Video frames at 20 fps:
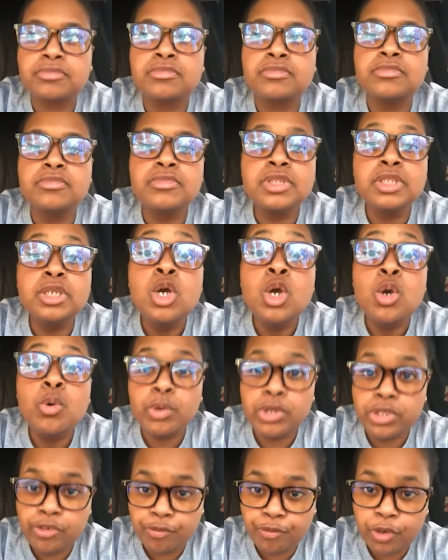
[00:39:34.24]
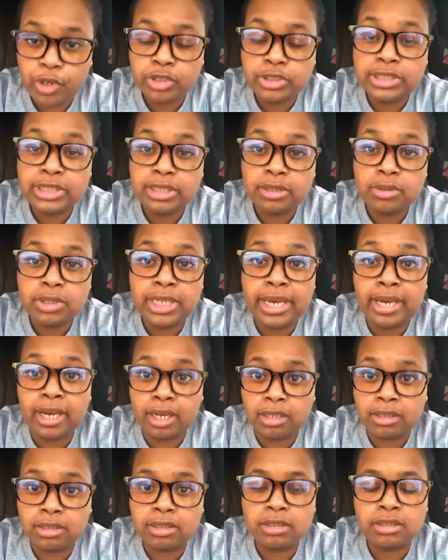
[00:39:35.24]
All right. So, when you first
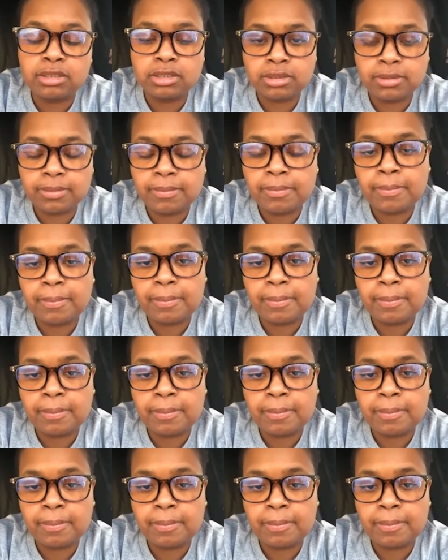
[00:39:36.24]
yeah. So